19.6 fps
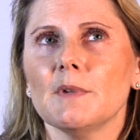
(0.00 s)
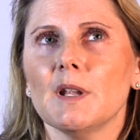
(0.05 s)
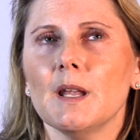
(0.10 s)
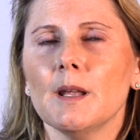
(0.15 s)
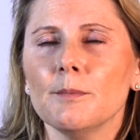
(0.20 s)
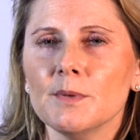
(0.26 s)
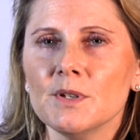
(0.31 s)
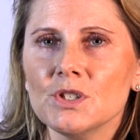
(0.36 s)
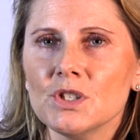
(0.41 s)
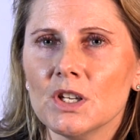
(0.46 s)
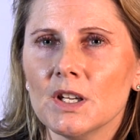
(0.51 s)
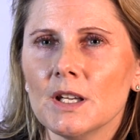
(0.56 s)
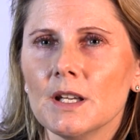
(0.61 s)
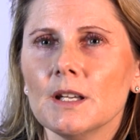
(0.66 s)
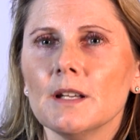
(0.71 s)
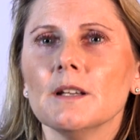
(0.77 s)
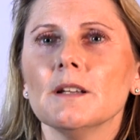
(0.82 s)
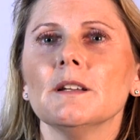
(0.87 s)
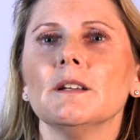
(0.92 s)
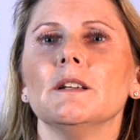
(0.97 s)

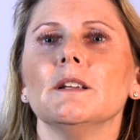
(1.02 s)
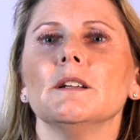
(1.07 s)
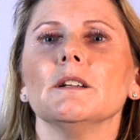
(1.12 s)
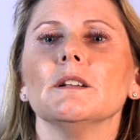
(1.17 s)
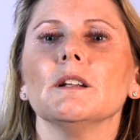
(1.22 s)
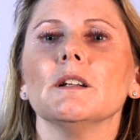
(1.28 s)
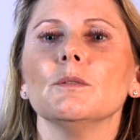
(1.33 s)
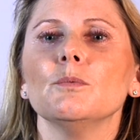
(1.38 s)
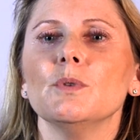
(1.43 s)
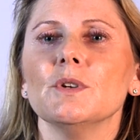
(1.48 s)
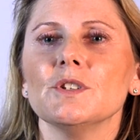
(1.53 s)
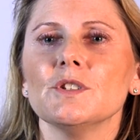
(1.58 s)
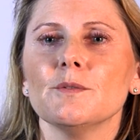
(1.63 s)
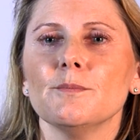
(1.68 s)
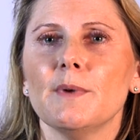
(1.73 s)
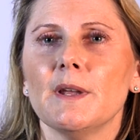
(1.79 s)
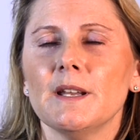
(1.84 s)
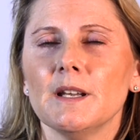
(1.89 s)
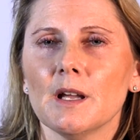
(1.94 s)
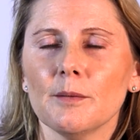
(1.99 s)
imaging, which
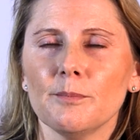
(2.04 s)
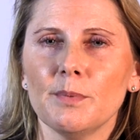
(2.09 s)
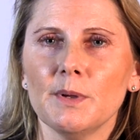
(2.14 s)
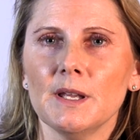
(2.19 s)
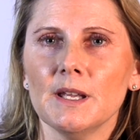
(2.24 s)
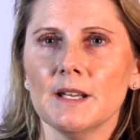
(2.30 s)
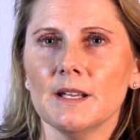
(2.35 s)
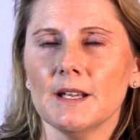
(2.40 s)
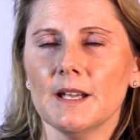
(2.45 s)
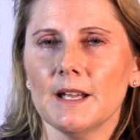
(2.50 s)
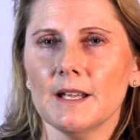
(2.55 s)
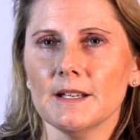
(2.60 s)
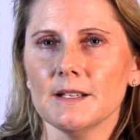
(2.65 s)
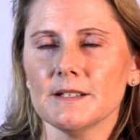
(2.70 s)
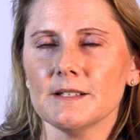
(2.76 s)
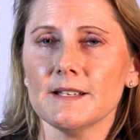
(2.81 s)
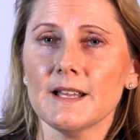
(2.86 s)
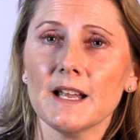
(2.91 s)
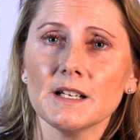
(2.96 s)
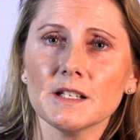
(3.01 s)
may not be as
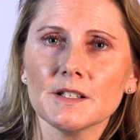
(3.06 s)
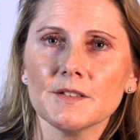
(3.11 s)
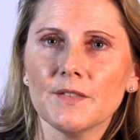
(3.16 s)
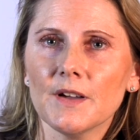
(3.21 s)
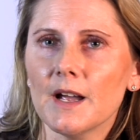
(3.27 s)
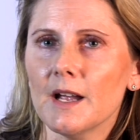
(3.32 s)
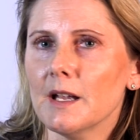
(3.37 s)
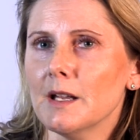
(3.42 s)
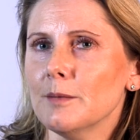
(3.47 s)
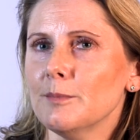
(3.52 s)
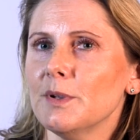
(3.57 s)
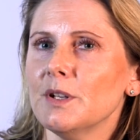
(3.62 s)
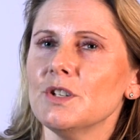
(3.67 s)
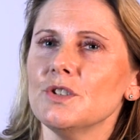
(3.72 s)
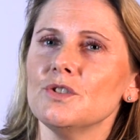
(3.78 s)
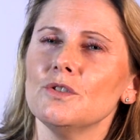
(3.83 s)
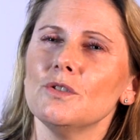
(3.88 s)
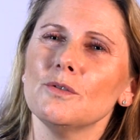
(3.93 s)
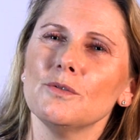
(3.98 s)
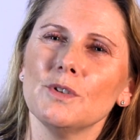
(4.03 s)
satisfying
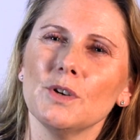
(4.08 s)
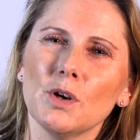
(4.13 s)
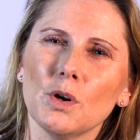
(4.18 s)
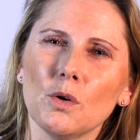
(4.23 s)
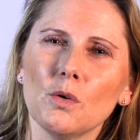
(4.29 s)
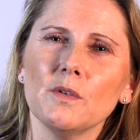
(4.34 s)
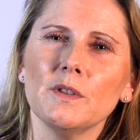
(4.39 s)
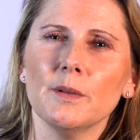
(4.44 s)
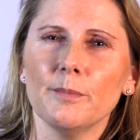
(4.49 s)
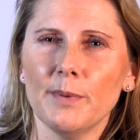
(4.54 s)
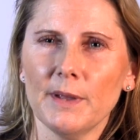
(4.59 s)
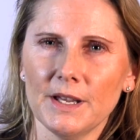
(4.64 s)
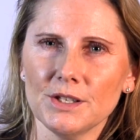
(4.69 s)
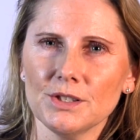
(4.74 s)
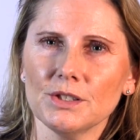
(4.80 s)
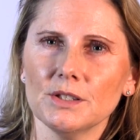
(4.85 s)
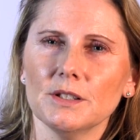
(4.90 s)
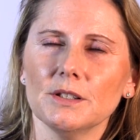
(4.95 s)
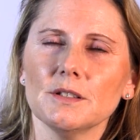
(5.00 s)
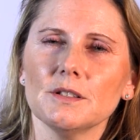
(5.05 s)
because you don't know the
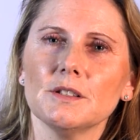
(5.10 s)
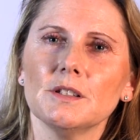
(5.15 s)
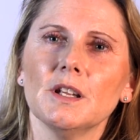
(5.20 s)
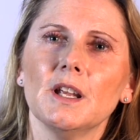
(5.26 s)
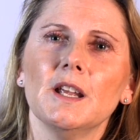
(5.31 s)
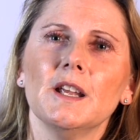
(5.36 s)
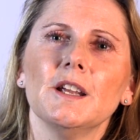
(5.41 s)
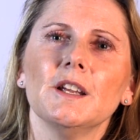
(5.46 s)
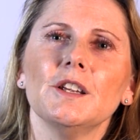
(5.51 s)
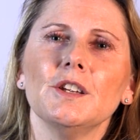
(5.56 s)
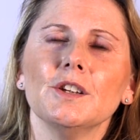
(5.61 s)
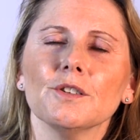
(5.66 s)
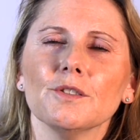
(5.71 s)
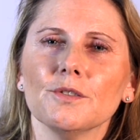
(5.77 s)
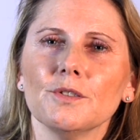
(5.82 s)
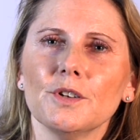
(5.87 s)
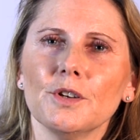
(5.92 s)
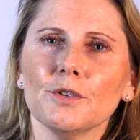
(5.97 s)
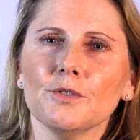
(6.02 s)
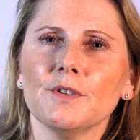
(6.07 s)
patients.
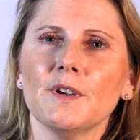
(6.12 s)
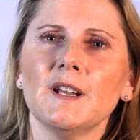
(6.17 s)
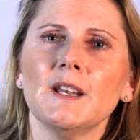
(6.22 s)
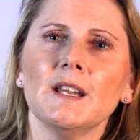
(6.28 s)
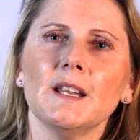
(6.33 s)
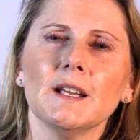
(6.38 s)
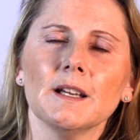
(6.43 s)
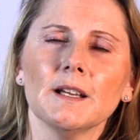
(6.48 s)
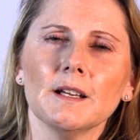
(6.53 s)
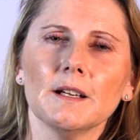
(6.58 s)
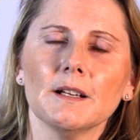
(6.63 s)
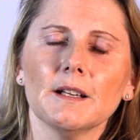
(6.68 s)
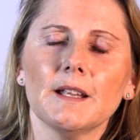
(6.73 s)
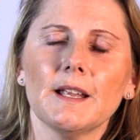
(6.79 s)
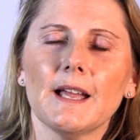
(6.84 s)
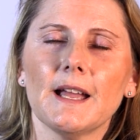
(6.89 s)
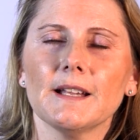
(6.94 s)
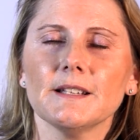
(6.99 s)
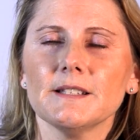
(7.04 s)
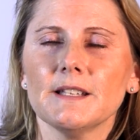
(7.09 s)
You're reading a
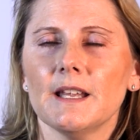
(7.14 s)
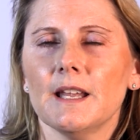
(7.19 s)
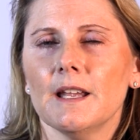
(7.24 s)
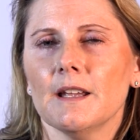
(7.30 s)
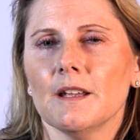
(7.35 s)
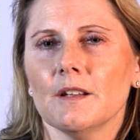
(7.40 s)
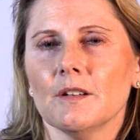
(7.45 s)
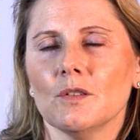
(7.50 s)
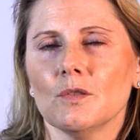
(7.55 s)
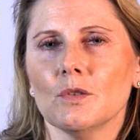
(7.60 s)
CAT scan